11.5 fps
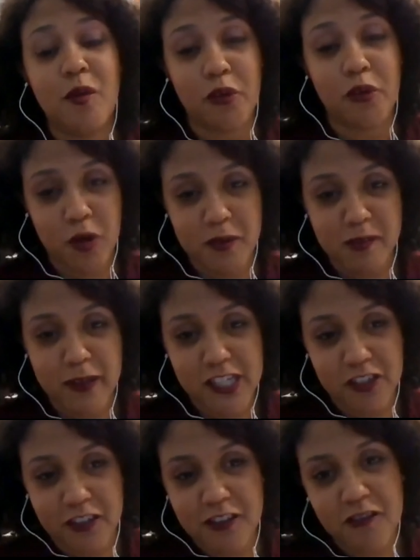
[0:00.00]
program
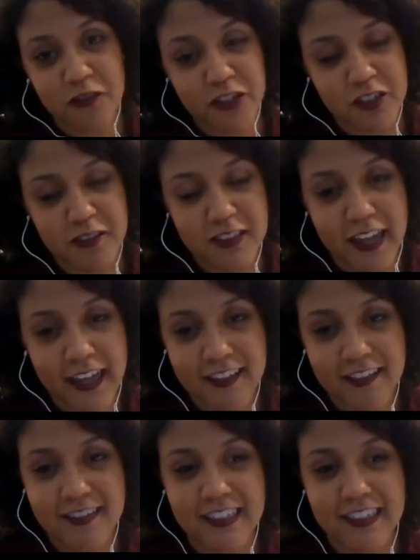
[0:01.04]
specialist for Richardson ISD.